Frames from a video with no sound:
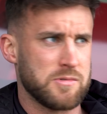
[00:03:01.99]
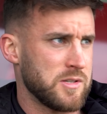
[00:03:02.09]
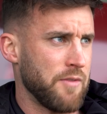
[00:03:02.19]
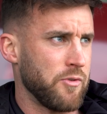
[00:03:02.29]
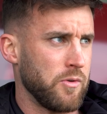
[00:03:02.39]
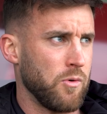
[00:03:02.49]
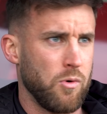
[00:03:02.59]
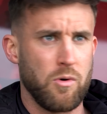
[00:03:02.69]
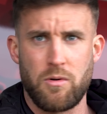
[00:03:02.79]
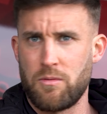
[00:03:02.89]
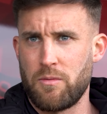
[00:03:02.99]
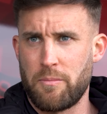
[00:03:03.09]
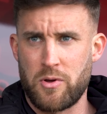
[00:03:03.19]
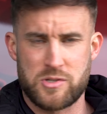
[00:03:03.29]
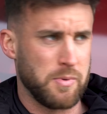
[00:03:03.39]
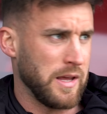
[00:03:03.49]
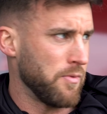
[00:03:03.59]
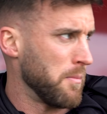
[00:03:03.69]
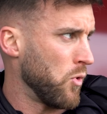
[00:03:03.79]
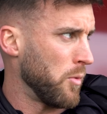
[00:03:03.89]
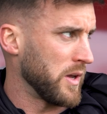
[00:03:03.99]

seven, or possibly even more